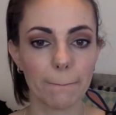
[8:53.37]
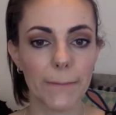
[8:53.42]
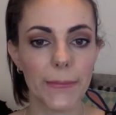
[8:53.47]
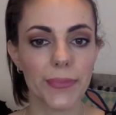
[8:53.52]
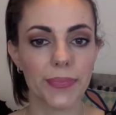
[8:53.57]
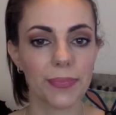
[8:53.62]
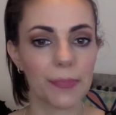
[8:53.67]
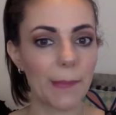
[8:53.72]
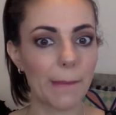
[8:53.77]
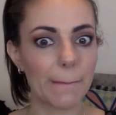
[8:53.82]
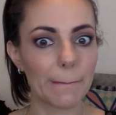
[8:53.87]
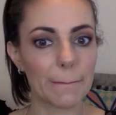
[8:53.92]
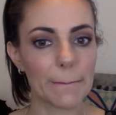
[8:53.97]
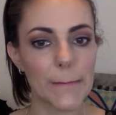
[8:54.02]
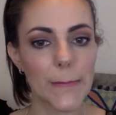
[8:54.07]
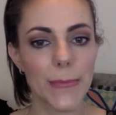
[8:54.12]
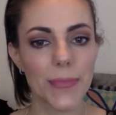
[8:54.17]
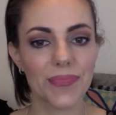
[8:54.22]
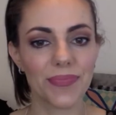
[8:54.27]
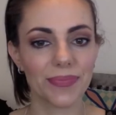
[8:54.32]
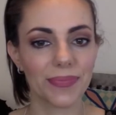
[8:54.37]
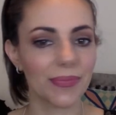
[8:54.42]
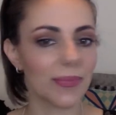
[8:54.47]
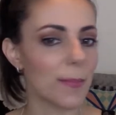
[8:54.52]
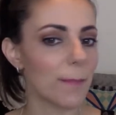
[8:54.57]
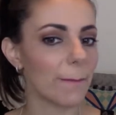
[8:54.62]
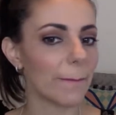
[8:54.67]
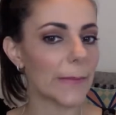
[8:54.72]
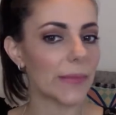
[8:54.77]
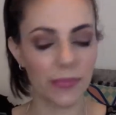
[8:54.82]
All the usual
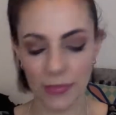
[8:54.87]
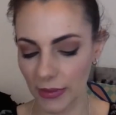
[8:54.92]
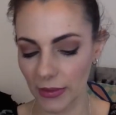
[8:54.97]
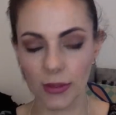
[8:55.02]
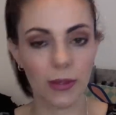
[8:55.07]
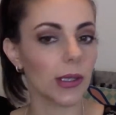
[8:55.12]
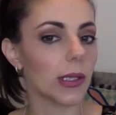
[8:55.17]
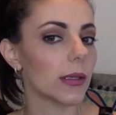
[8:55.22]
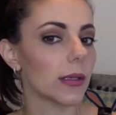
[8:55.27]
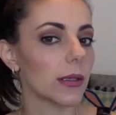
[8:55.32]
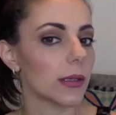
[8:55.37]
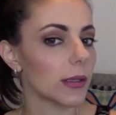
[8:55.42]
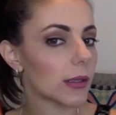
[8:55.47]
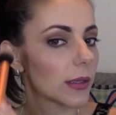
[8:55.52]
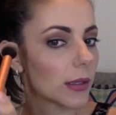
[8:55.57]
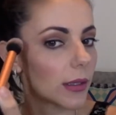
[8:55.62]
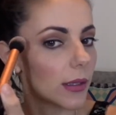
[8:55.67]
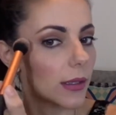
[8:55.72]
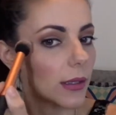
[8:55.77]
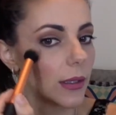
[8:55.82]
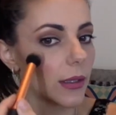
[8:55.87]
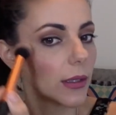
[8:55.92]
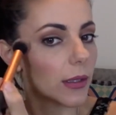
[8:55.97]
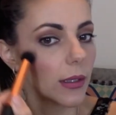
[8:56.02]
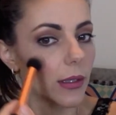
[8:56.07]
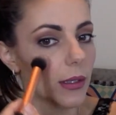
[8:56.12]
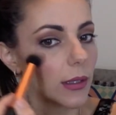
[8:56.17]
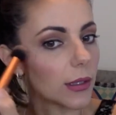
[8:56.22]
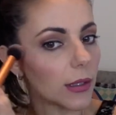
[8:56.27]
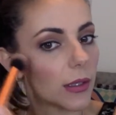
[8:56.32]
places. Highlighting where it
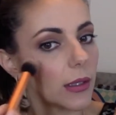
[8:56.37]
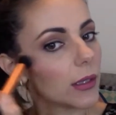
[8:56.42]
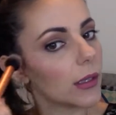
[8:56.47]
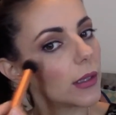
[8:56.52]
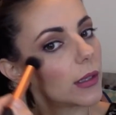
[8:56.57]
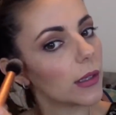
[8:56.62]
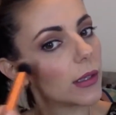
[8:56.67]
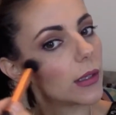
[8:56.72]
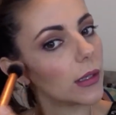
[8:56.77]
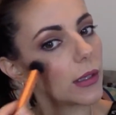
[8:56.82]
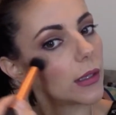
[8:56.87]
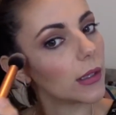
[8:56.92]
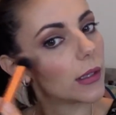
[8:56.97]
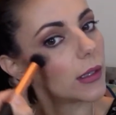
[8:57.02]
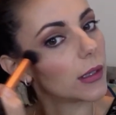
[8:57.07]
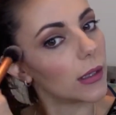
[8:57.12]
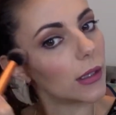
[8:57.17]
needs to be highlighted.